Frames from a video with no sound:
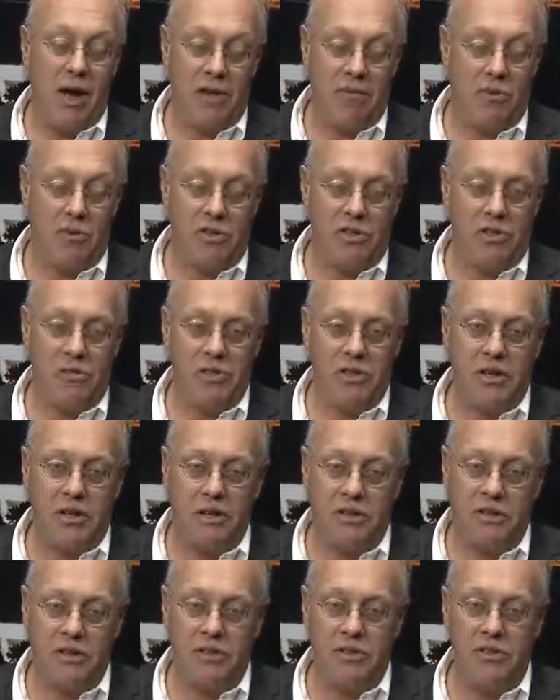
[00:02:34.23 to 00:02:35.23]
Of course, it was the
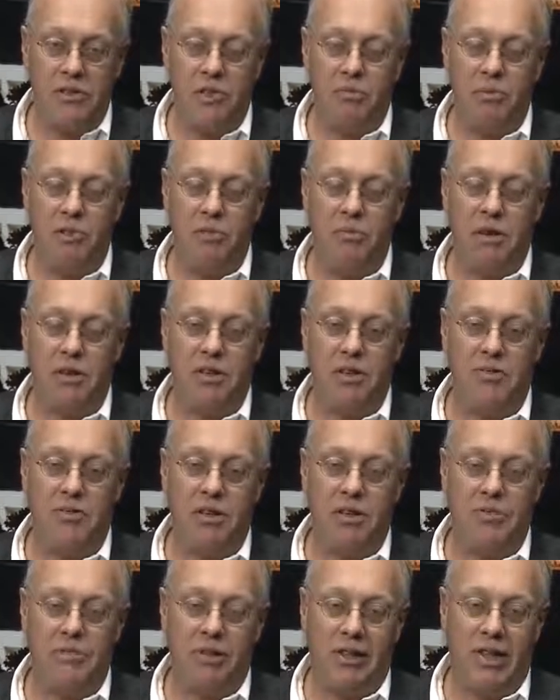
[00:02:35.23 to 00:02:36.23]
Clintons that put much of it
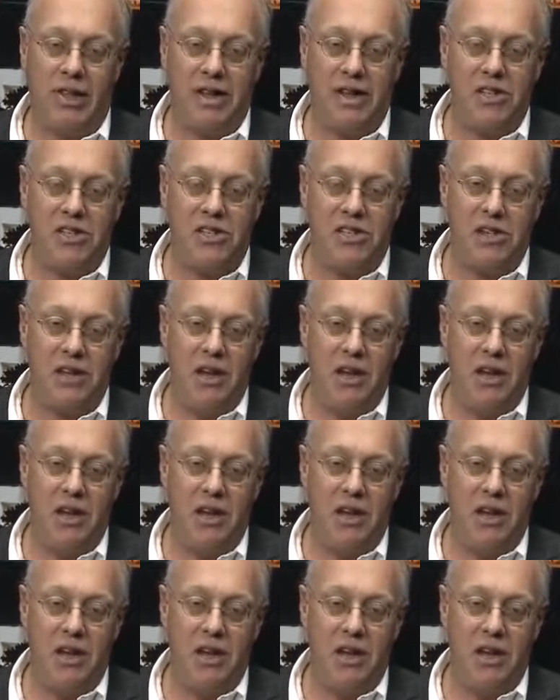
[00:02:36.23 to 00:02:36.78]
in place.